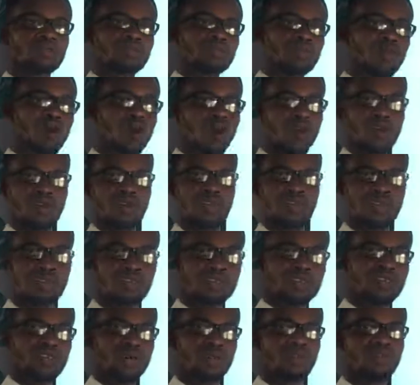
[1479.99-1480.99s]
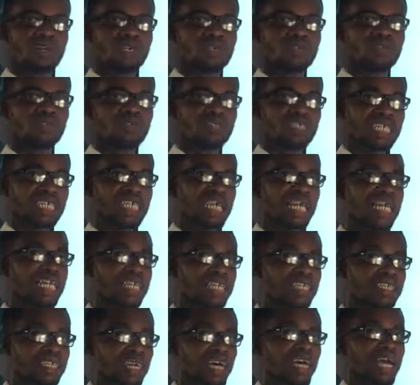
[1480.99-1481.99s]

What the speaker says: cause someone to take a legal